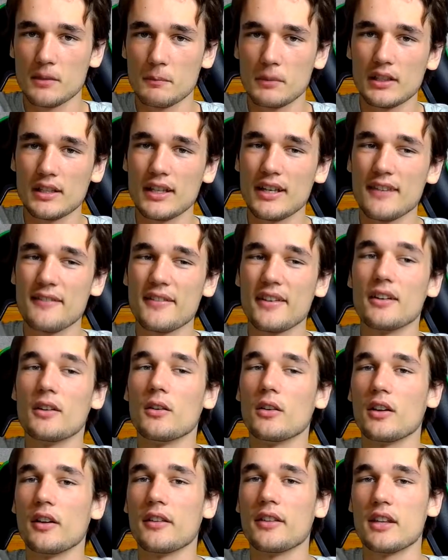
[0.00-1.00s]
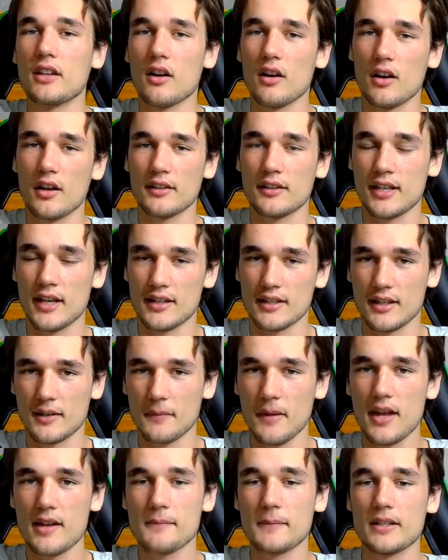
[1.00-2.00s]
believe in all of the 10
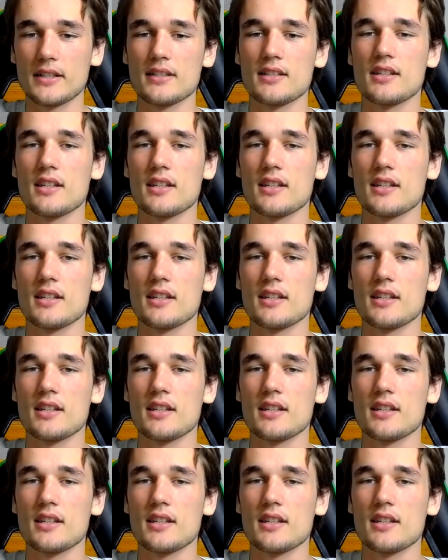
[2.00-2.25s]
Commandments,